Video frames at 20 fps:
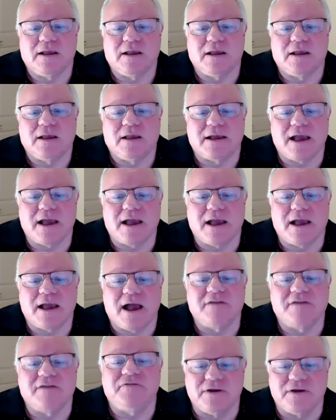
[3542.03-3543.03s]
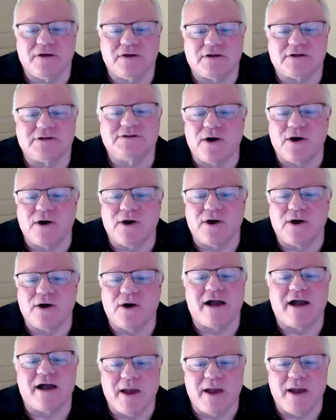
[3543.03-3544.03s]
I feel as though I've
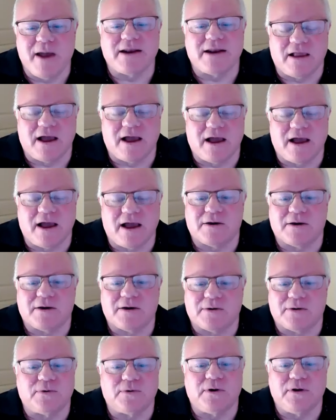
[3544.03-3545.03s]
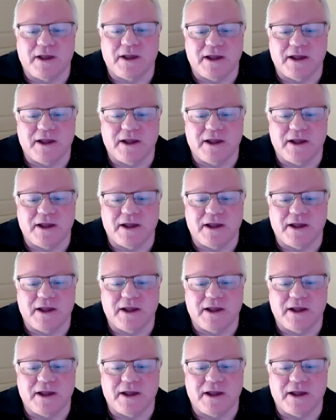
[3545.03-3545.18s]
met a lot of really